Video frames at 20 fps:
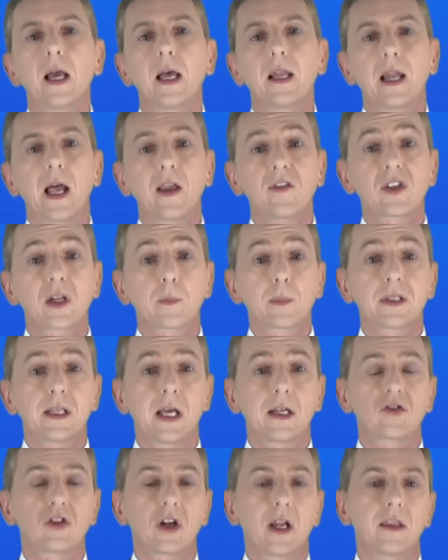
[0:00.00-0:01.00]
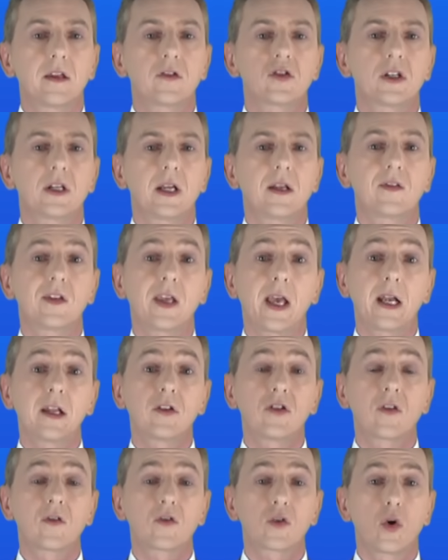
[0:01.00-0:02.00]
Elastic potential energy is the
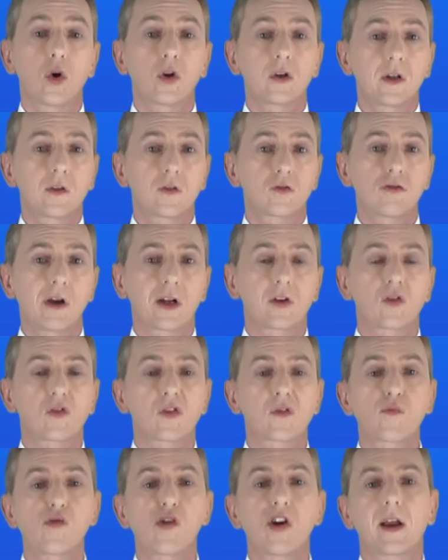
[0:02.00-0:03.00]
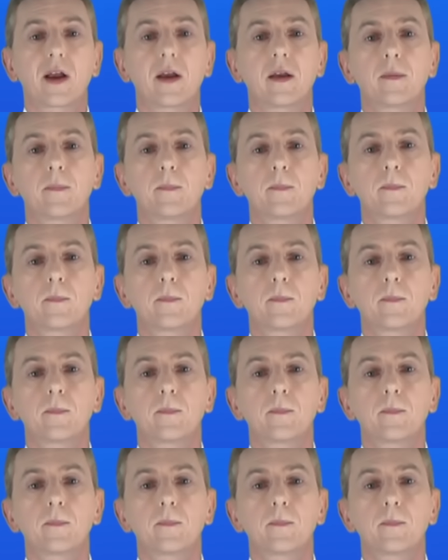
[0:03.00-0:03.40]
energy stored in a stretched spring.